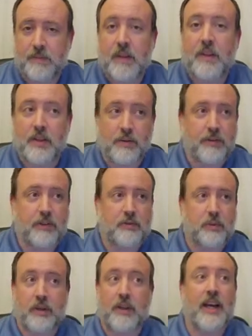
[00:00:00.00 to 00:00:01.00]
The first
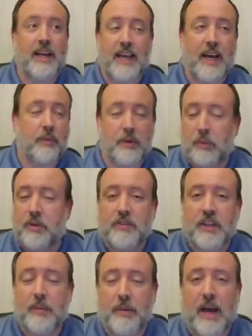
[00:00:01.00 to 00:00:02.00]
one. Again, we see
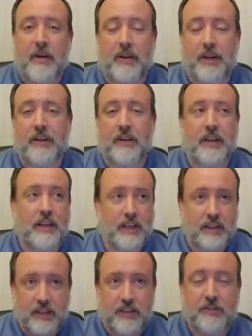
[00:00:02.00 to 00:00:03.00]
a pattern here. In
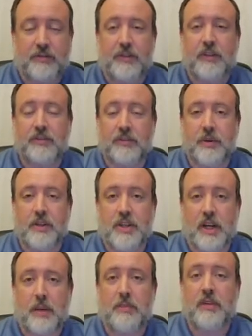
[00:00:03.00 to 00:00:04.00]
these first 3 jobs,